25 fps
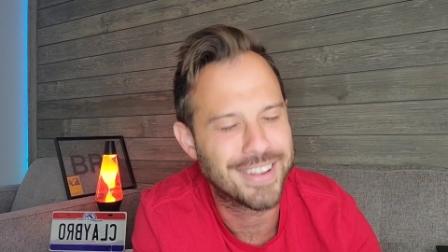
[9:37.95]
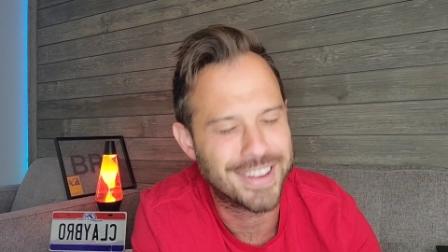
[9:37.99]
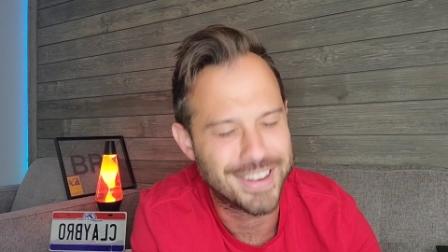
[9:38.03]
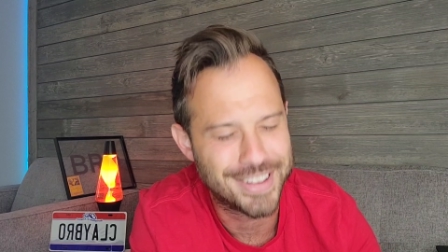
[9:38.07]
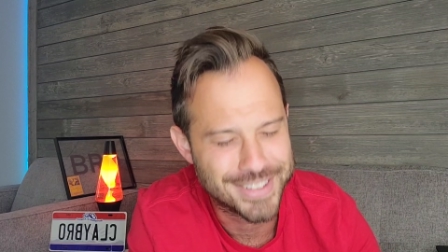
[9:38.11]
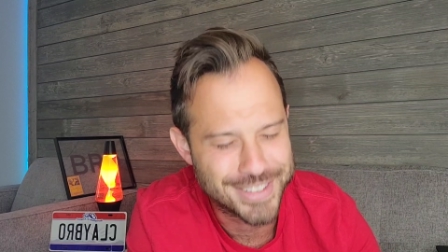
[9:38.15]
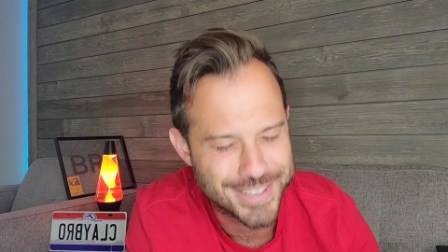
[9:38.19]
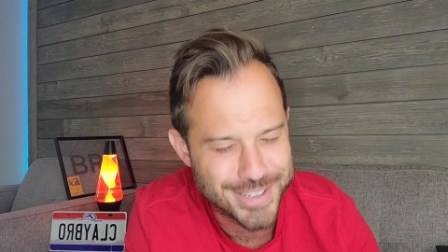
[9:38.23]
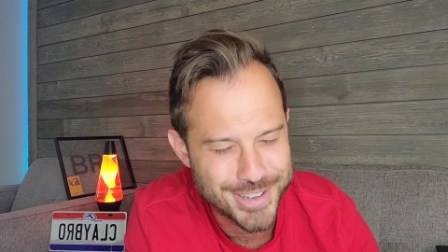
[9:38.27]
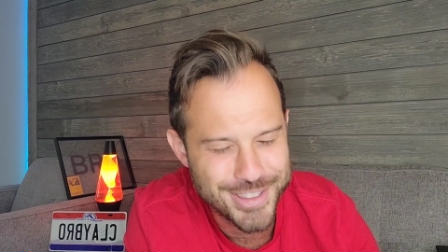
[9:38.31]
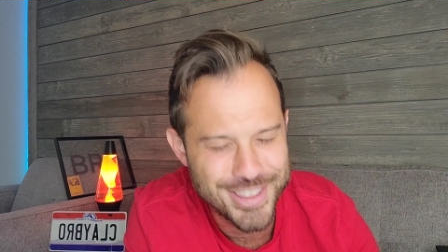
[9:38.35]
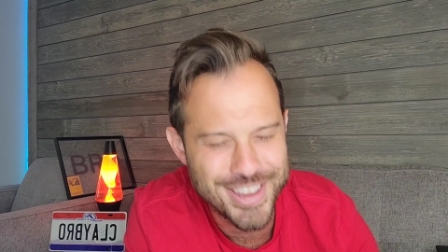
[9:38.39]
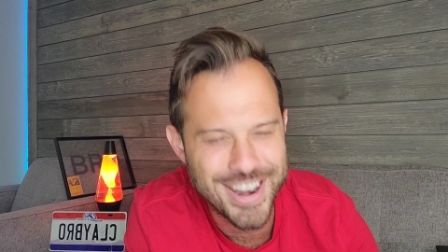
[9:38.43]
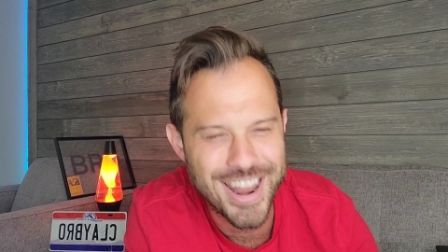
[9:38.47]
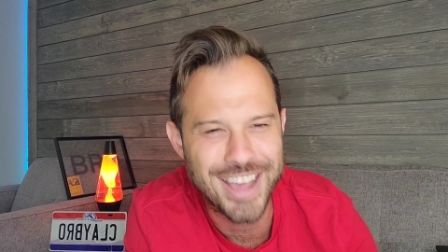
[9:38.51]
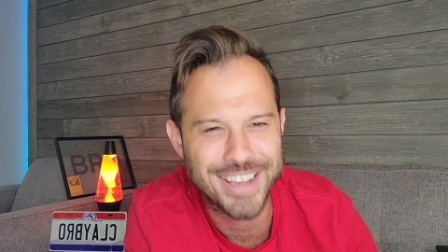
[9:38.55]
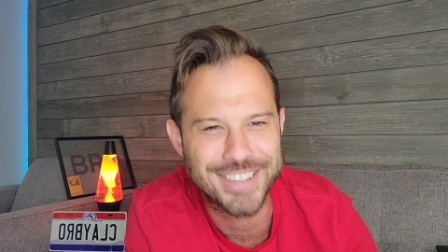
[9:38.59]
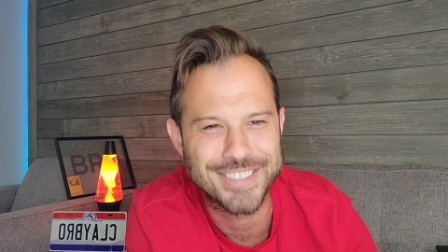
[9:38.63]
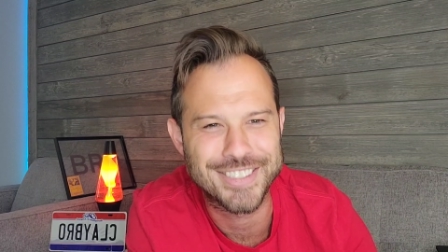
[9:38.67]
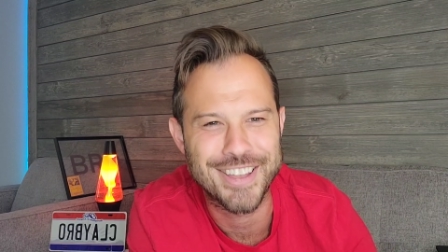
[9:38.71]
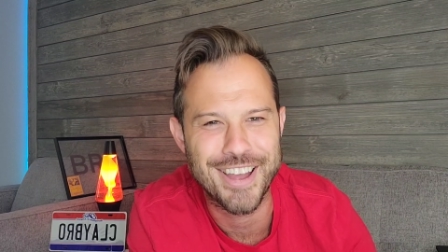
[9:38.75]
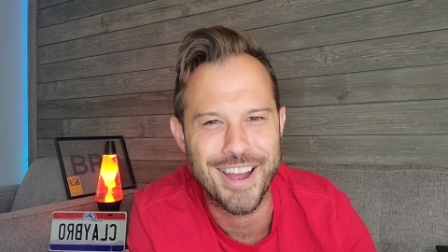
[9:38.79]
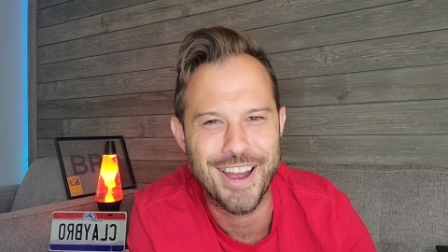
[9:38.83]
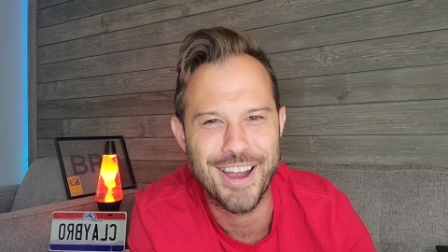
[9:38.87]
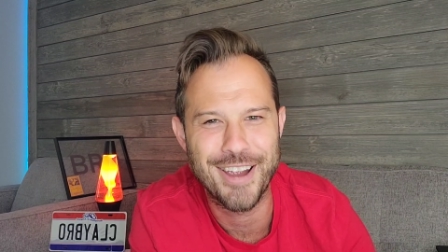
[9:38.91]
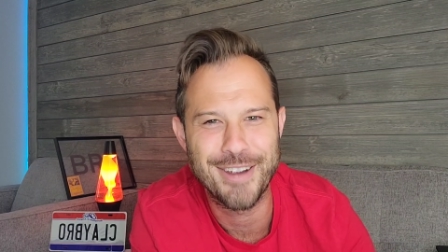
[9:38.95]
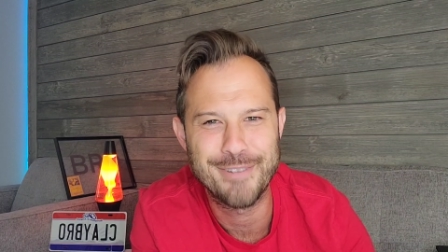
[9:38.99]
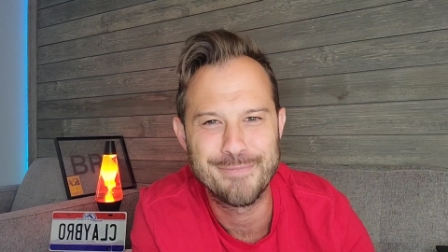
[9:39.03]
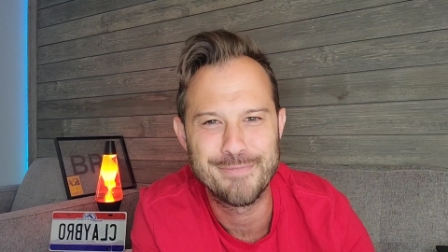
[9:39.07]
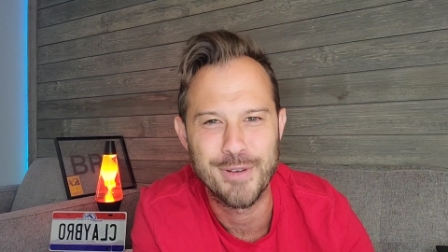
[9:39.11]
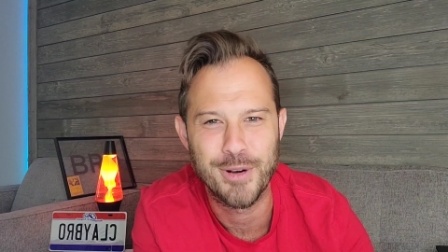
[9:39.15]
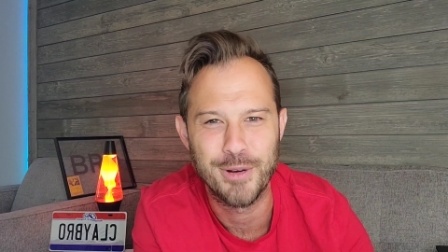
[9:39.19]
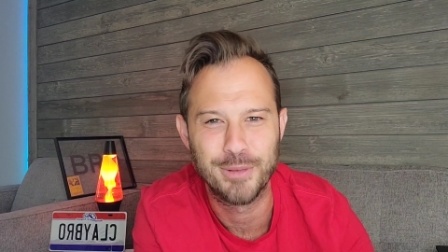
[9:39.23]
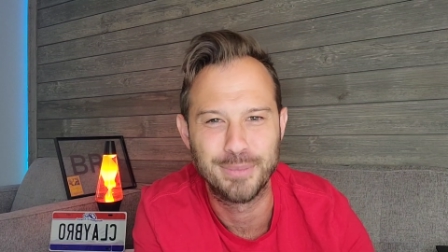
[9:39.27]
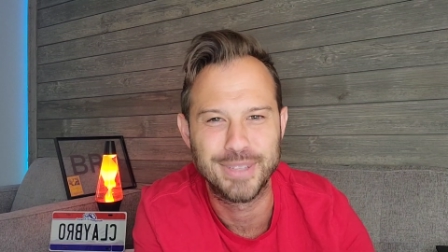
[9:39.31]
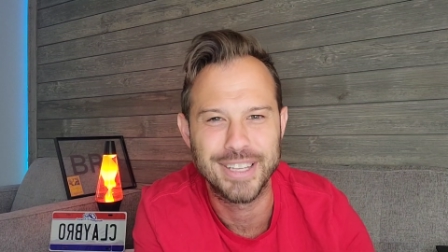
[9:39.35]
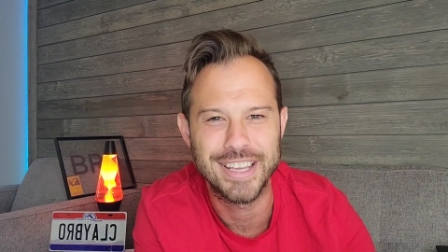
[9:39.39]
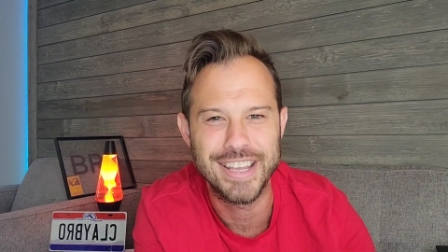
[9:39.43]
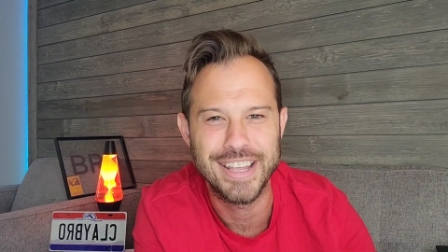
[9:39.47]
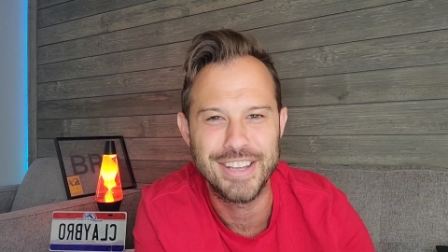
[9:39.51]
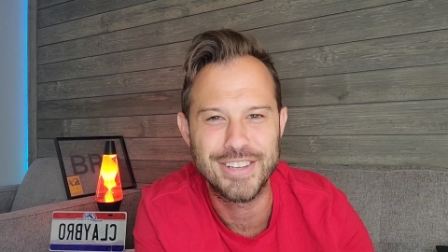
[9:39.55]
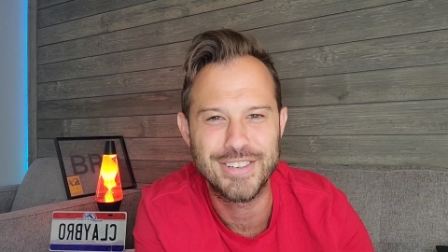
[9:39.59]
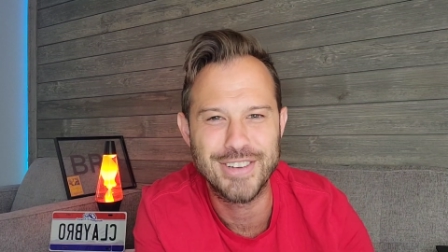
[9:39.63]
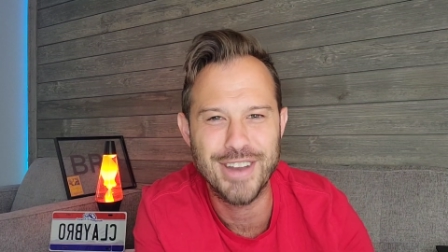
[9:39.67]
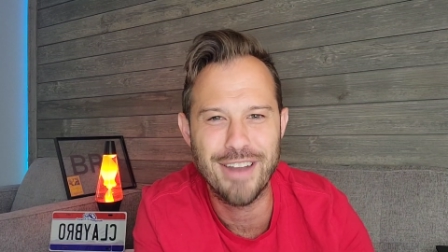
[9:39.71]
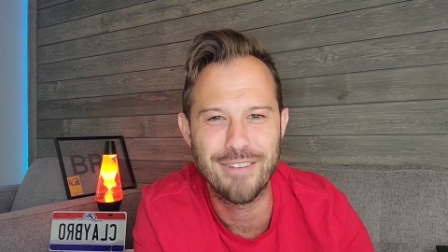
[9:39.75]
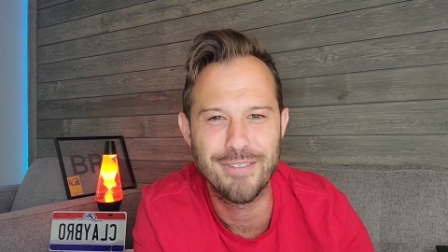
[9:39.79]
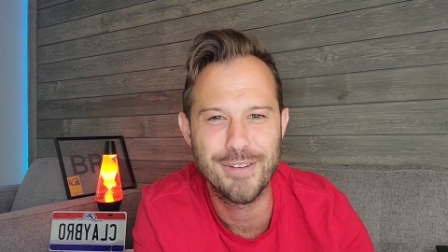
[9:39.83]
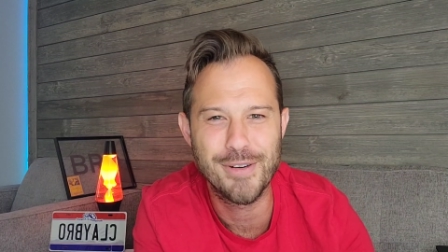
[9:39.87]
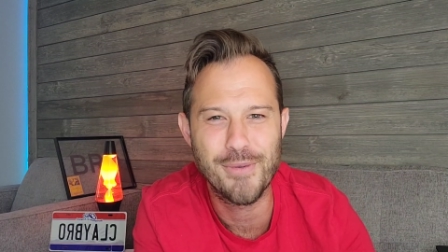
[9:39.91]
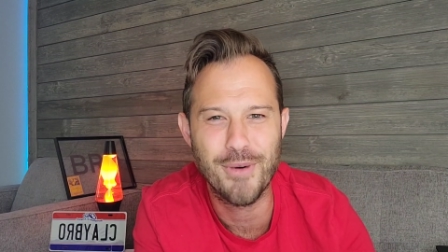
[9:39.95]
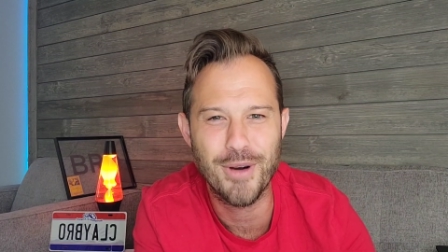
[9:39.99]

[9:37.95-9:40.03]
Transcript: And until the next time, hope that each and every